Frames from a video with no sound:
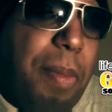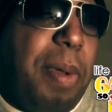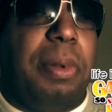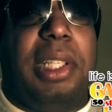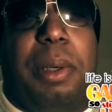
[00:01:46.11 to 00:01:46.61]

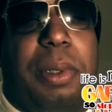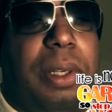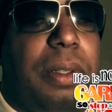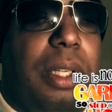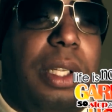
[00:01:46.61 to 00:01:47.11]
People say,
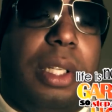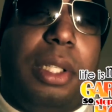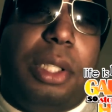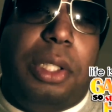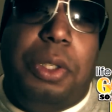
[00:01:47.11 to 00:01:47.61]
well,
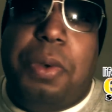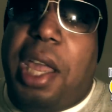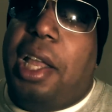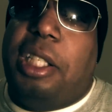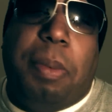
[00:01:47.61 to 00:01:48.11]
you
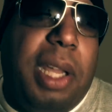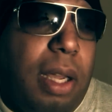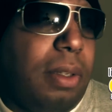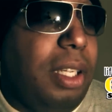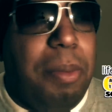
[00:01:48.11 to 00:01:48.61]
can't
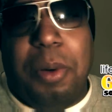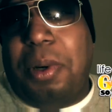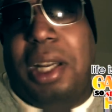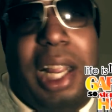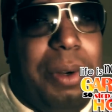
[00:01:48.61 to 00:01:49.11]
spell. Number
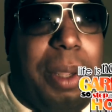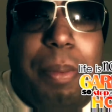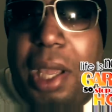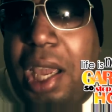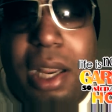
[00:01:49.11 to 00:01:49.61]
one, I don't
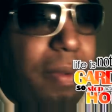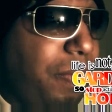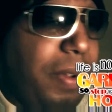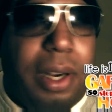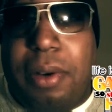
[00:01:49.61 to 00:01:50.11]
get paid
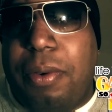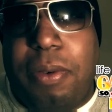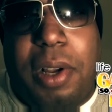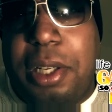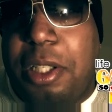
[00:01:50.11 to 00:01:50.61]
for
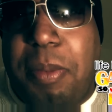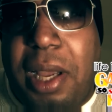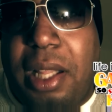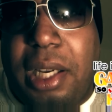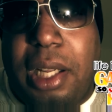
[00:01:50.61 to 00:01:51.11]
fucking
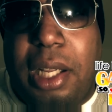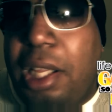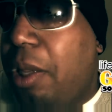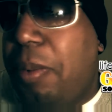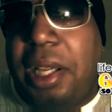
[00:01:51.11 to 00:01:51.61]
spelling.
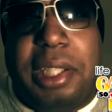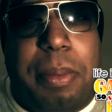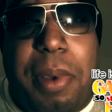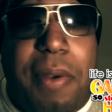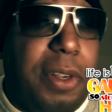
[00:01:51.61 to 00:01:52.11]
The only place I
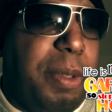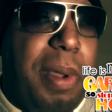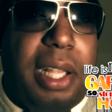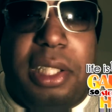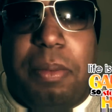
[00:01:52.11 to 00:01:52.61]
get paid for
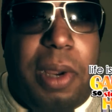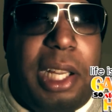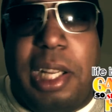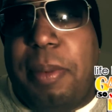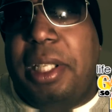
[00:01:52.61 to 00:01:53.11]
spelling something right
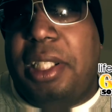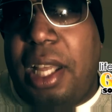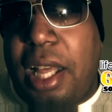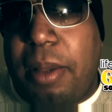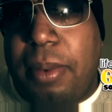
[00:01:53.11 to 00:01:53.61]
is at my
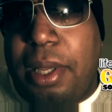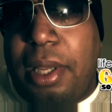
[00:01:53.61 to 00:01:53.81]
job.